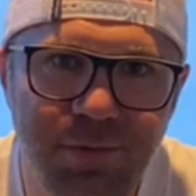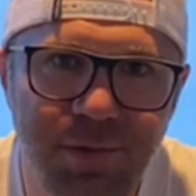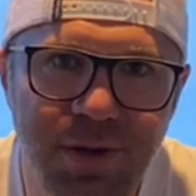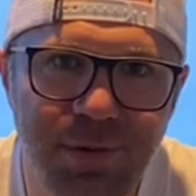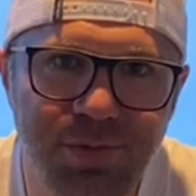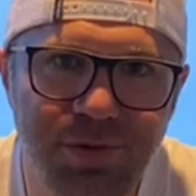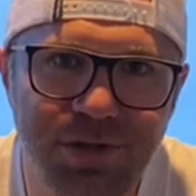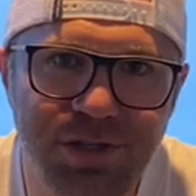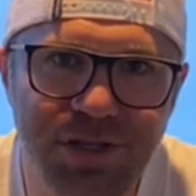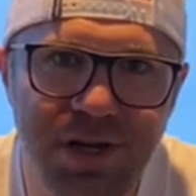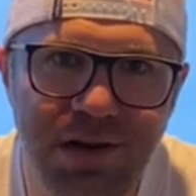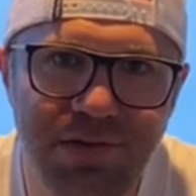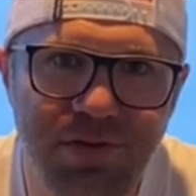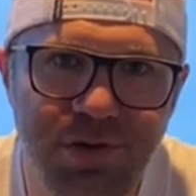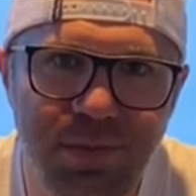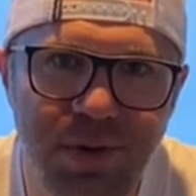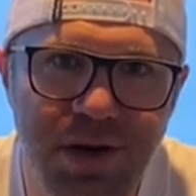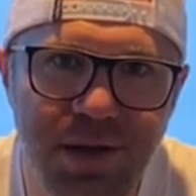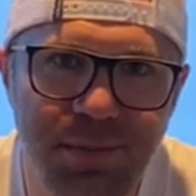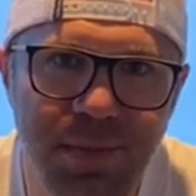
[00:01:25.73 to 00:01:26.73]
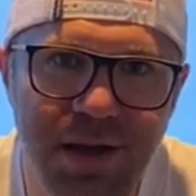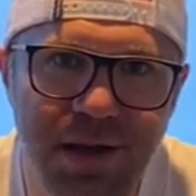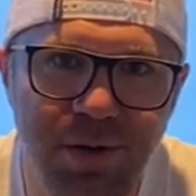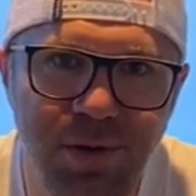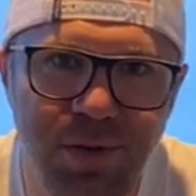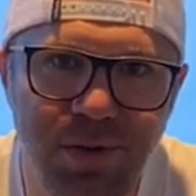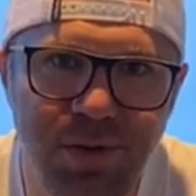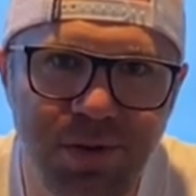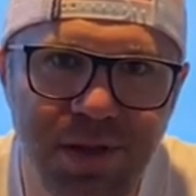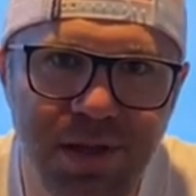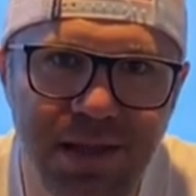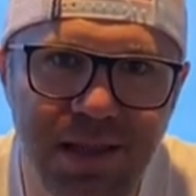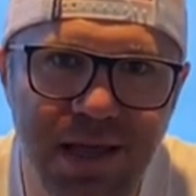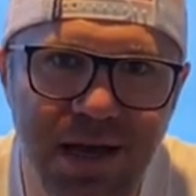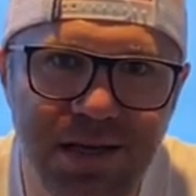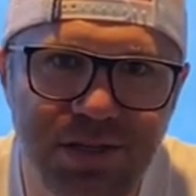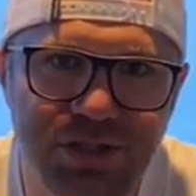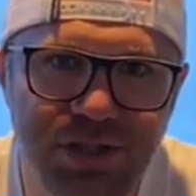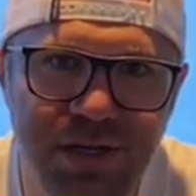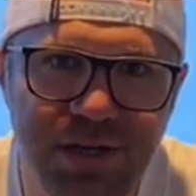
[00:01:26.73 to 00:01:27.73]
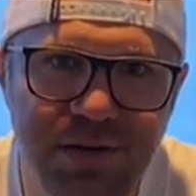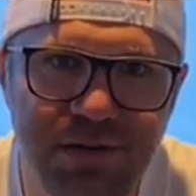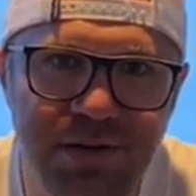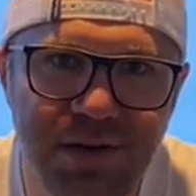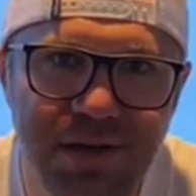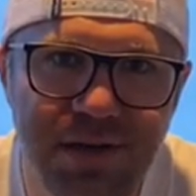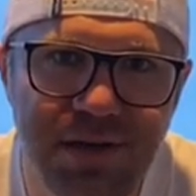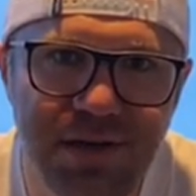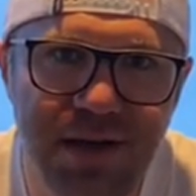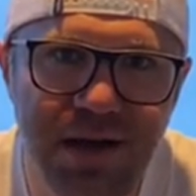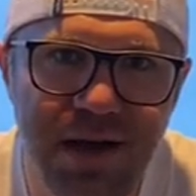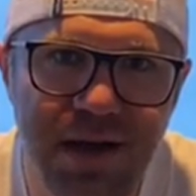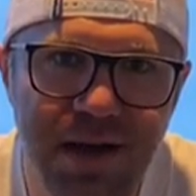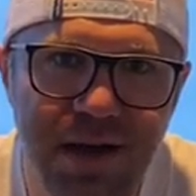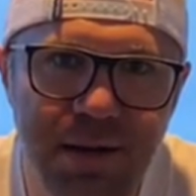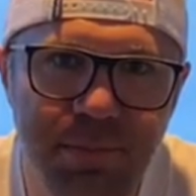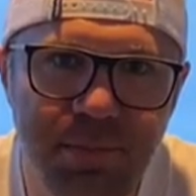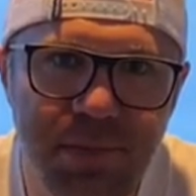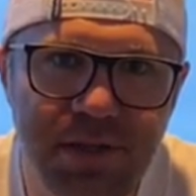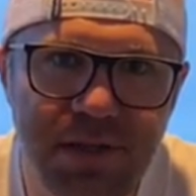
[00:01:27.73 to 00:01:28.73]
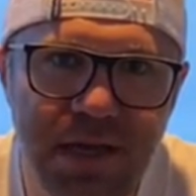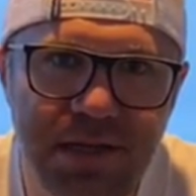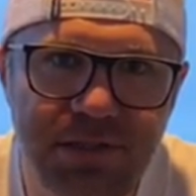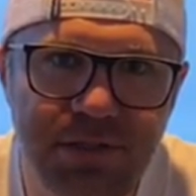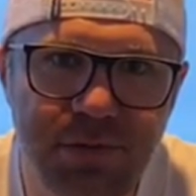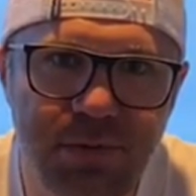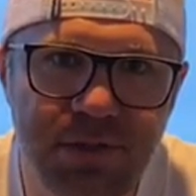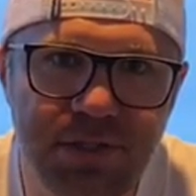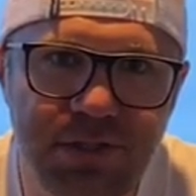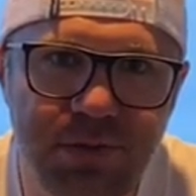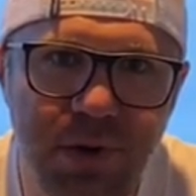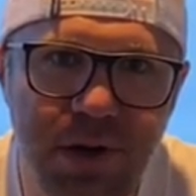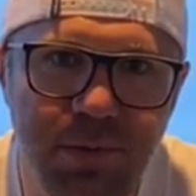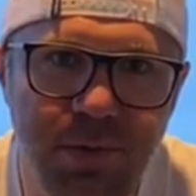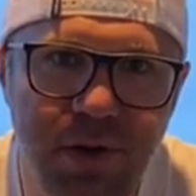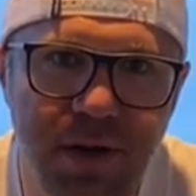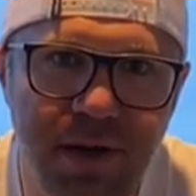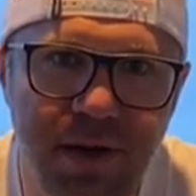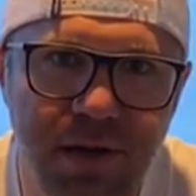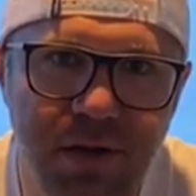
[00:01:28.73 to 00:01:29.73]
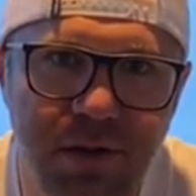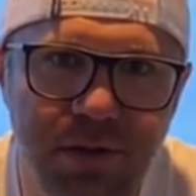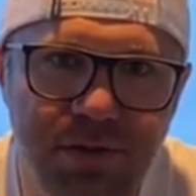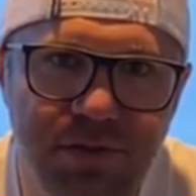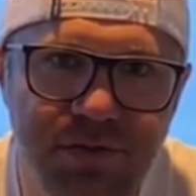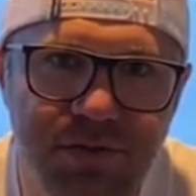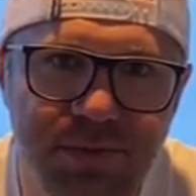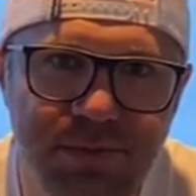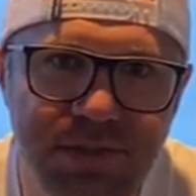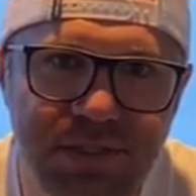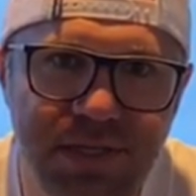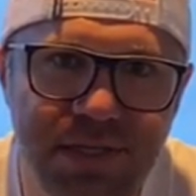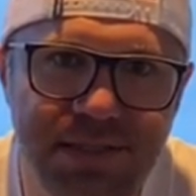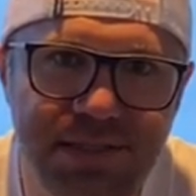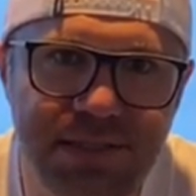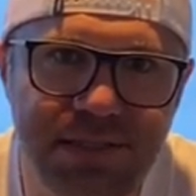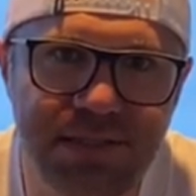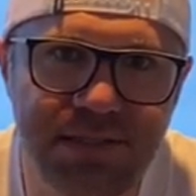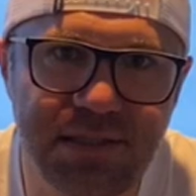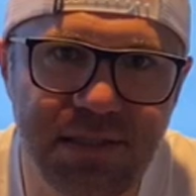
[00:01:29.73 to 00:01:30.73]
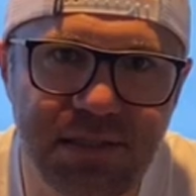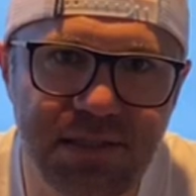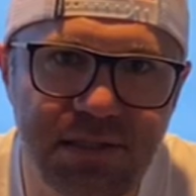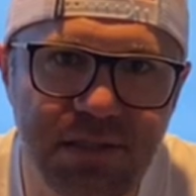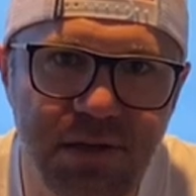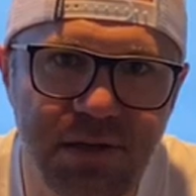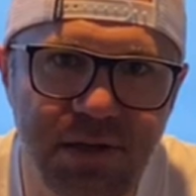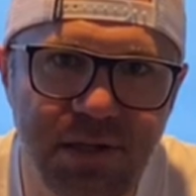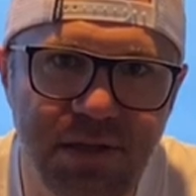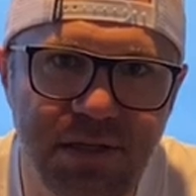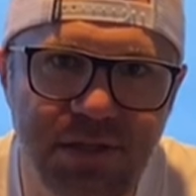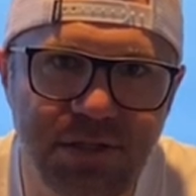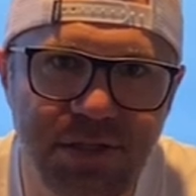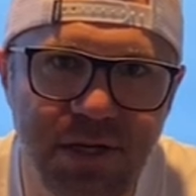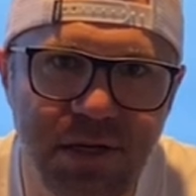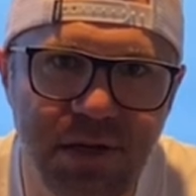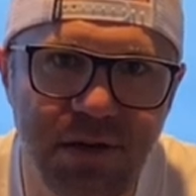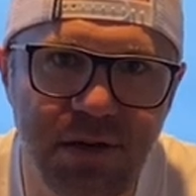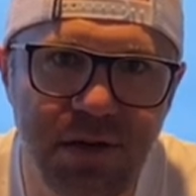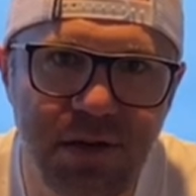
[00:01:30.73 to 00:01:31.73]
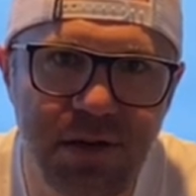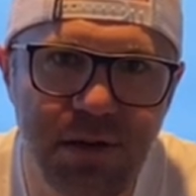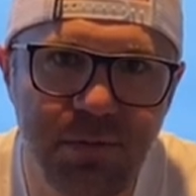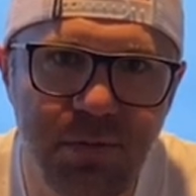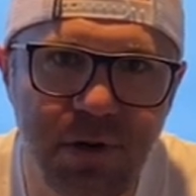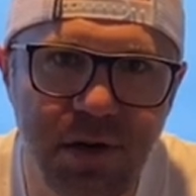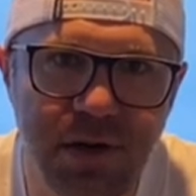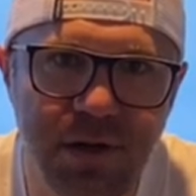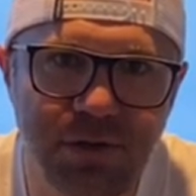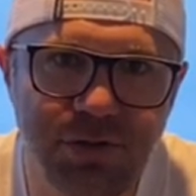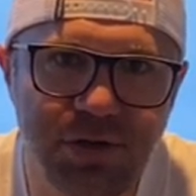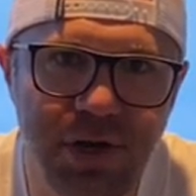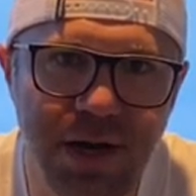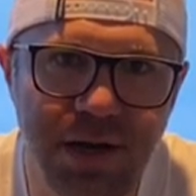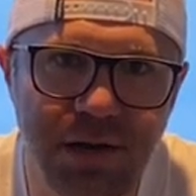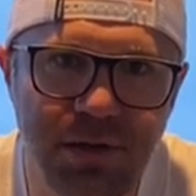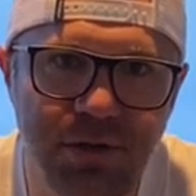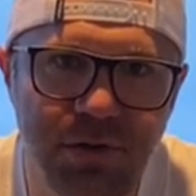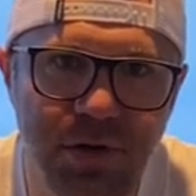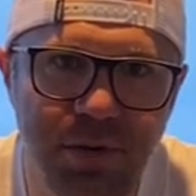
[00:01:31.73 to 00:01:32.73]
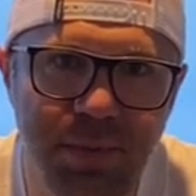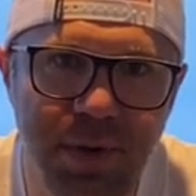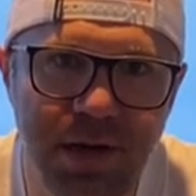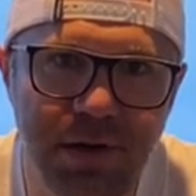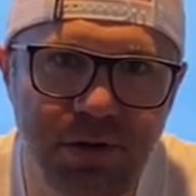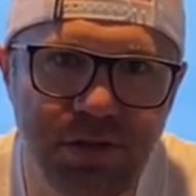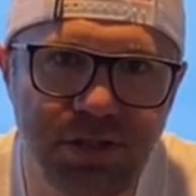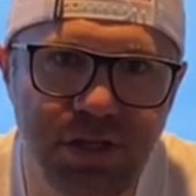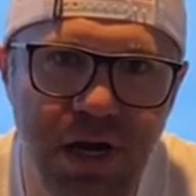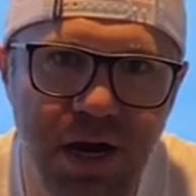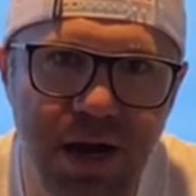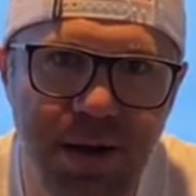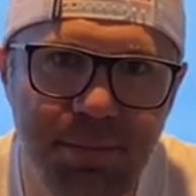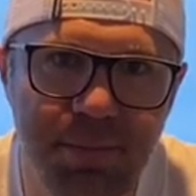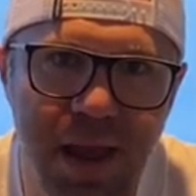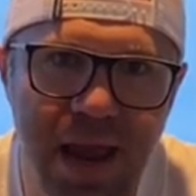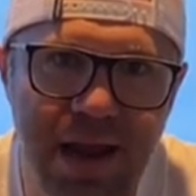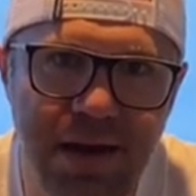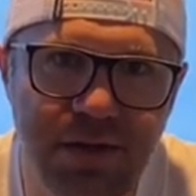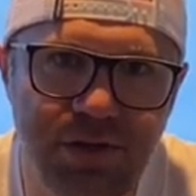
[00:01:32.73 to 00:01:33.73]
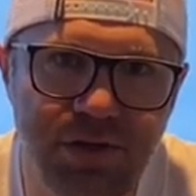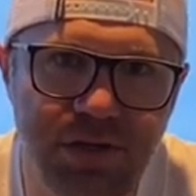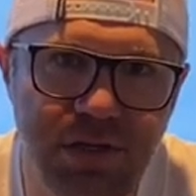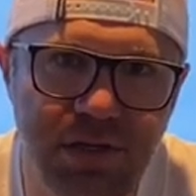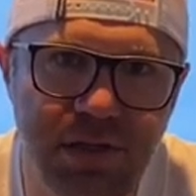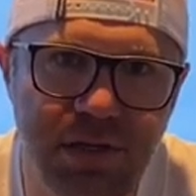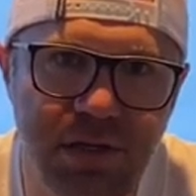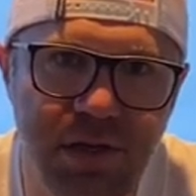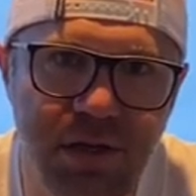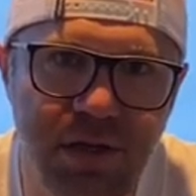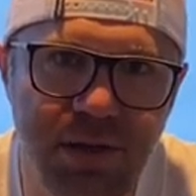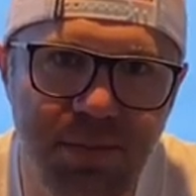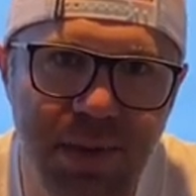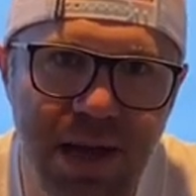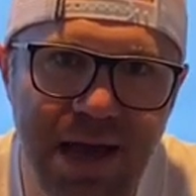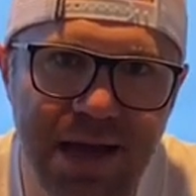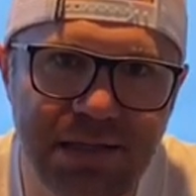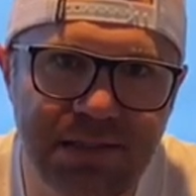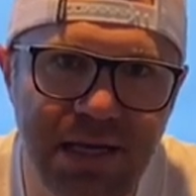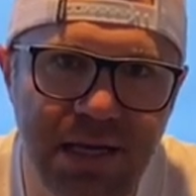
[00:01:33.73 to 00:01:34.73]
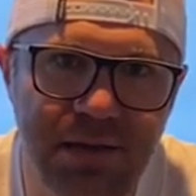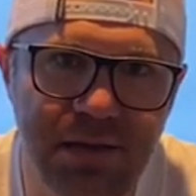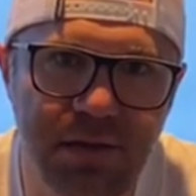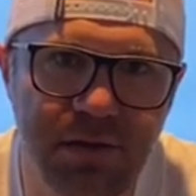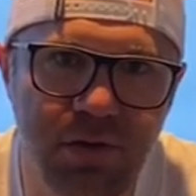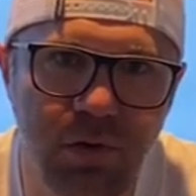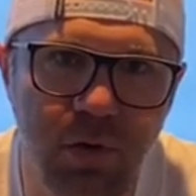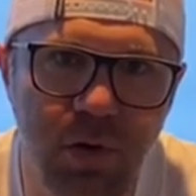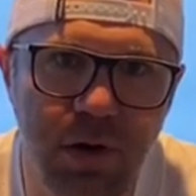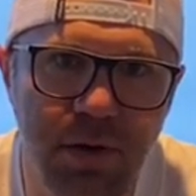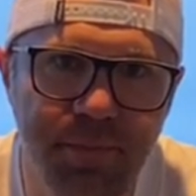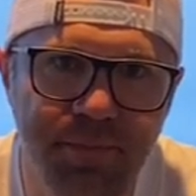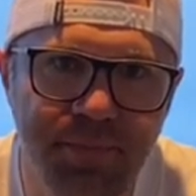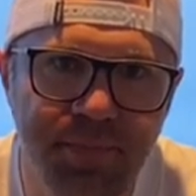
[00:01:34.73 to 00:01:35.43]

We appreciate everybody being early last year. Um, but that's the reason why we're going to close from 6 to 6.30 this year. We're going to try to do a better job managing the goodie bags at the door.